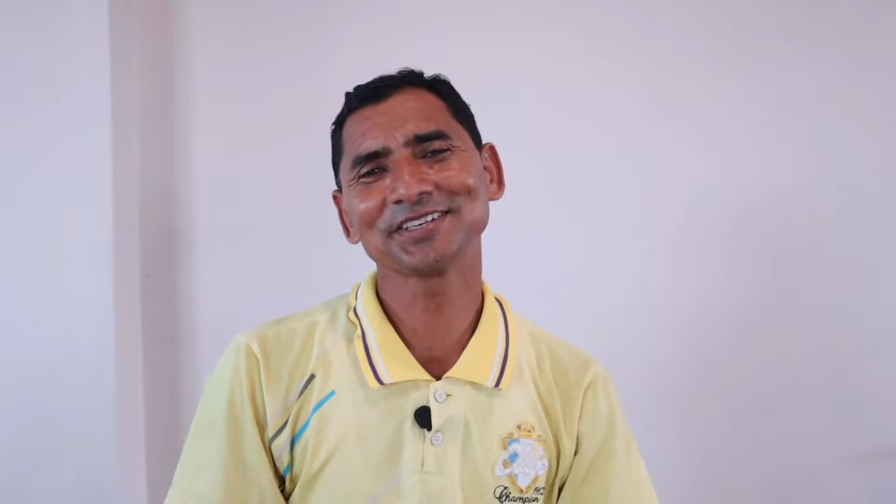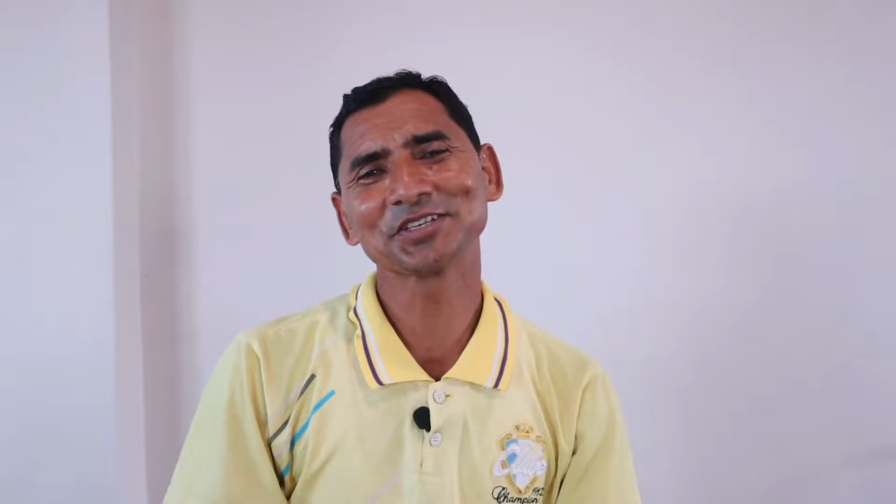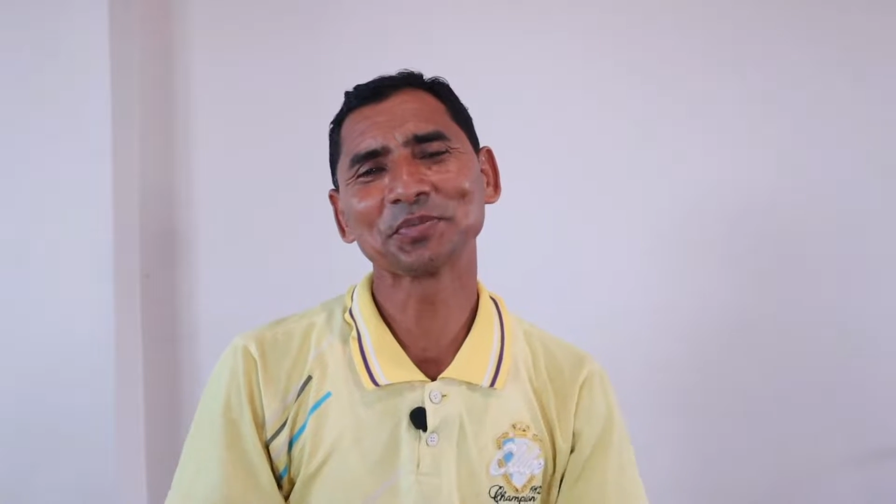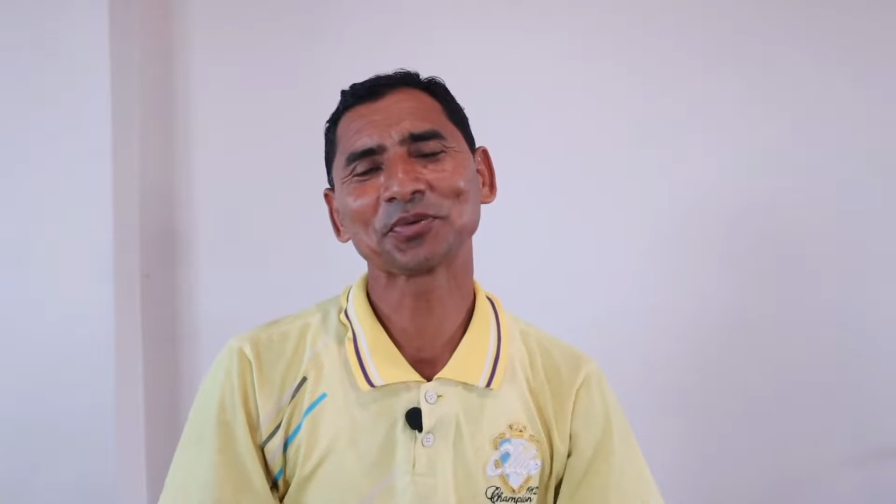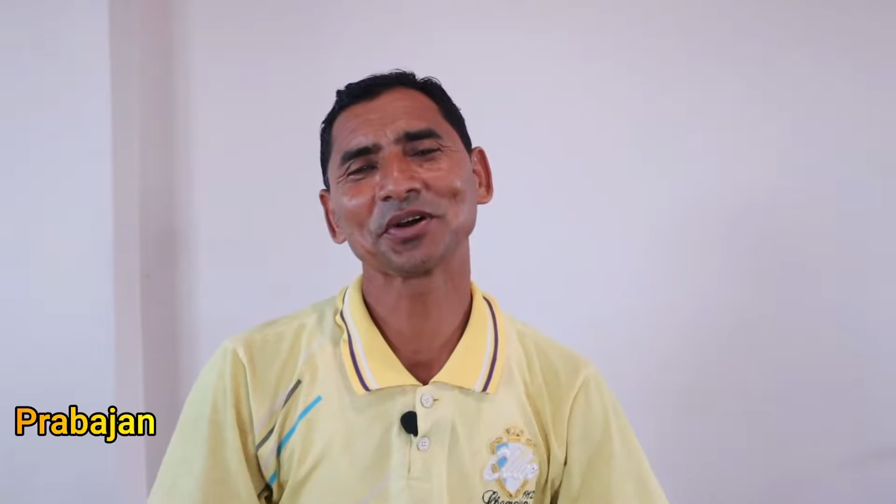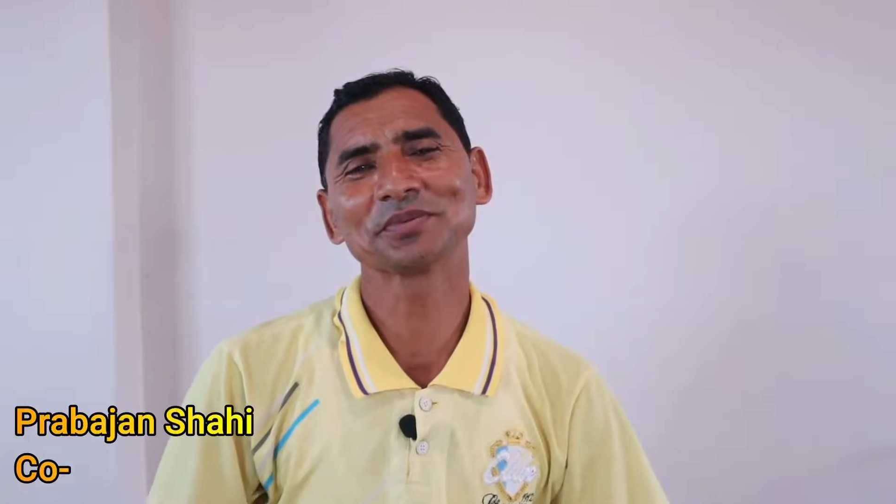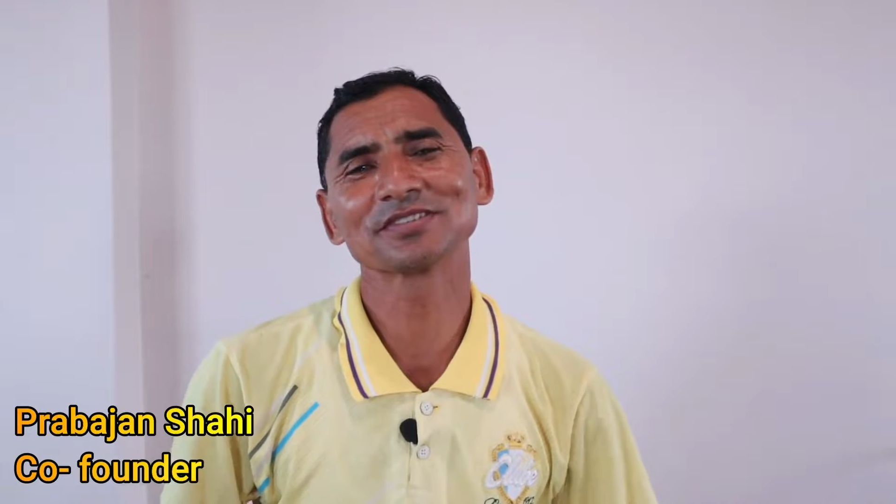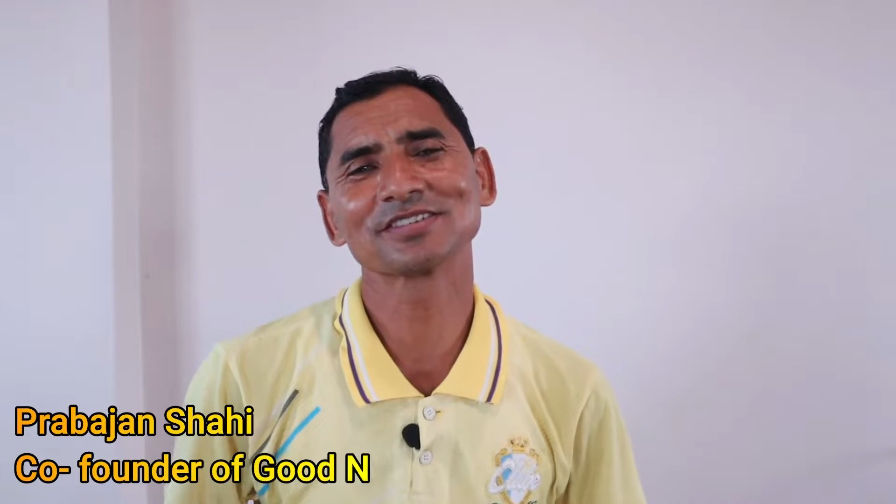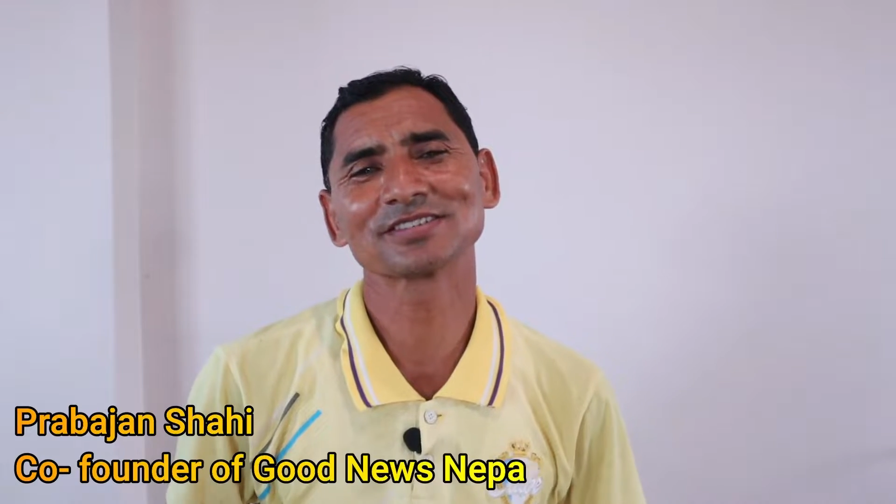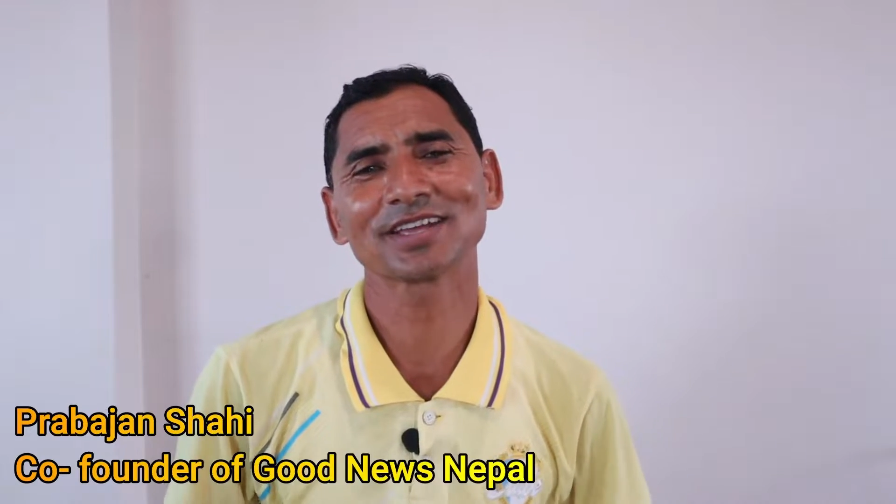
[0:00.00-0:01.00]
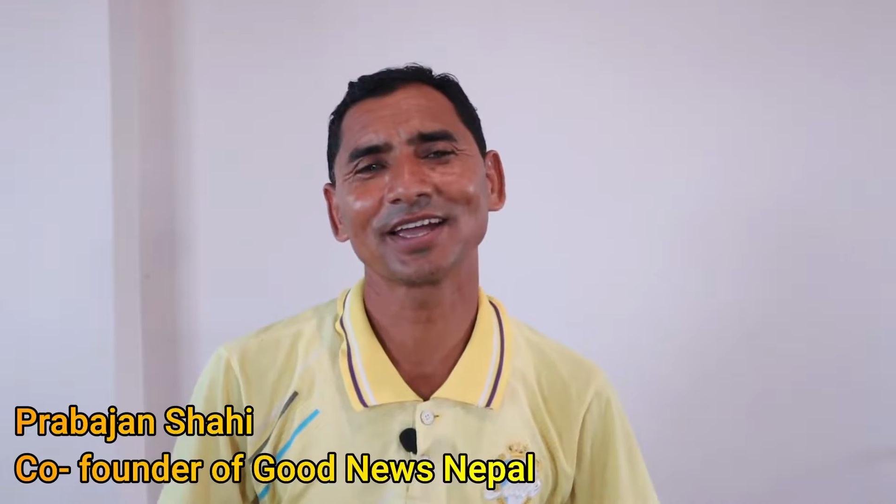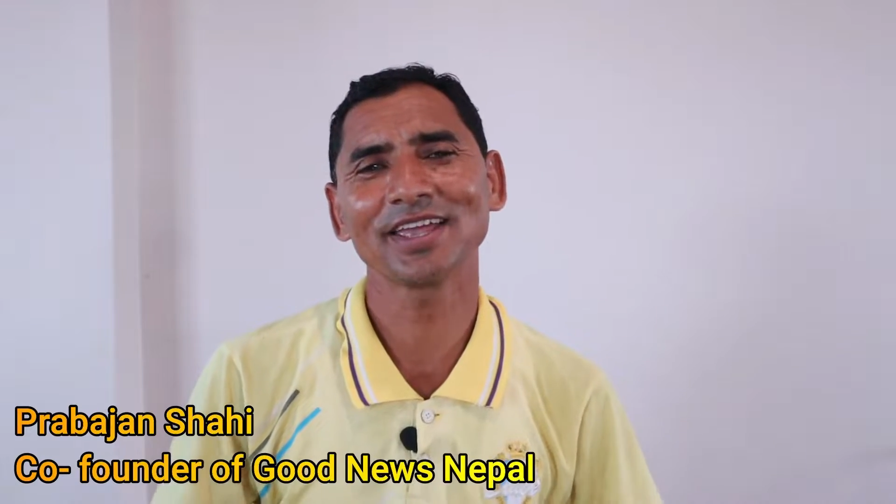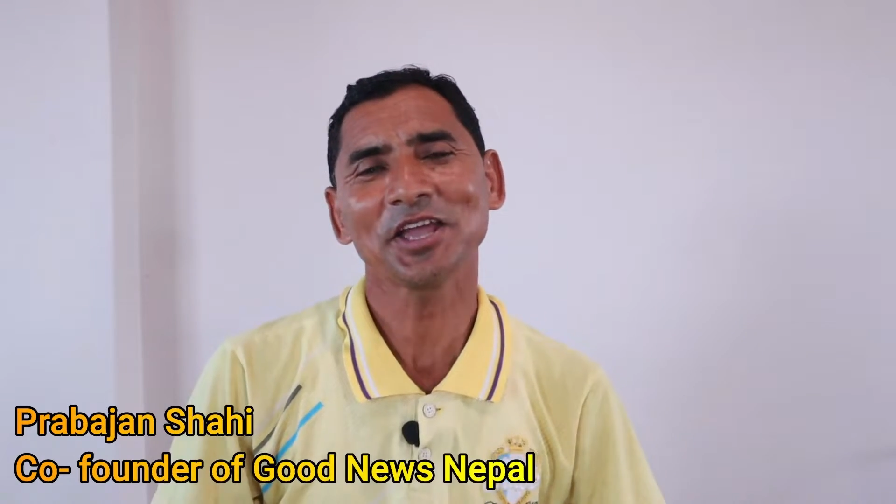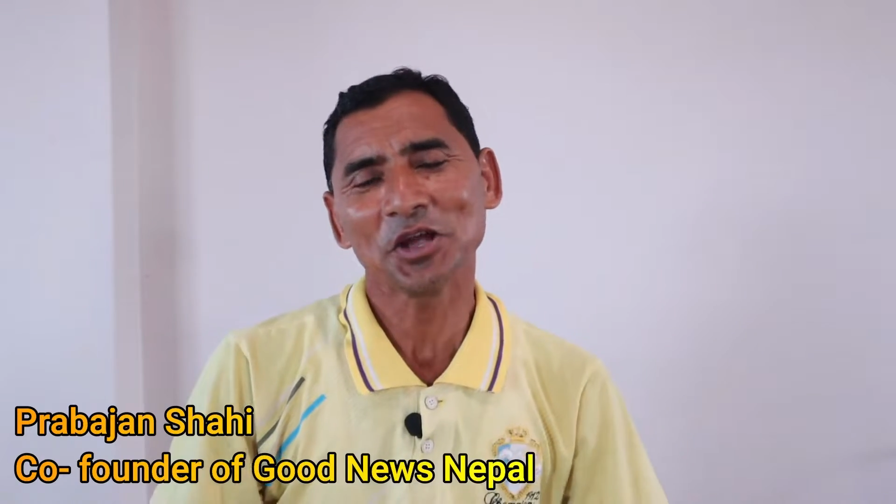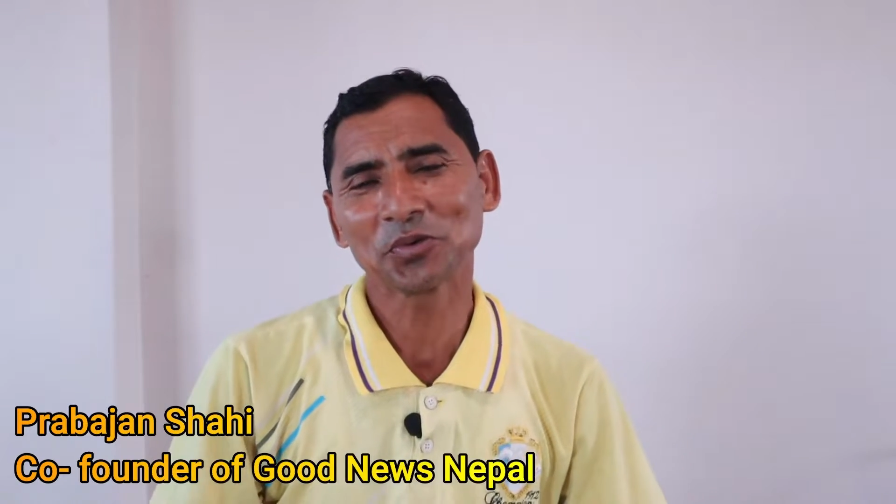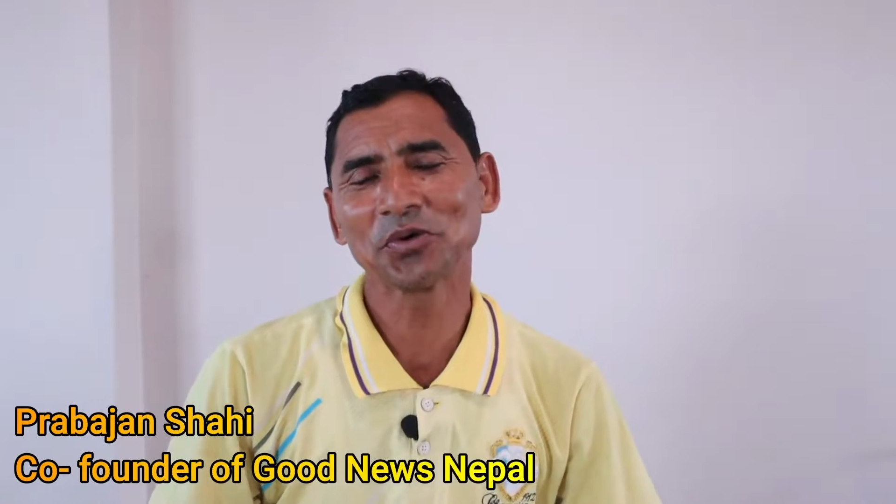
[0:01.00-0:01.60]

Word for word: is uh, Prabajan Shahi,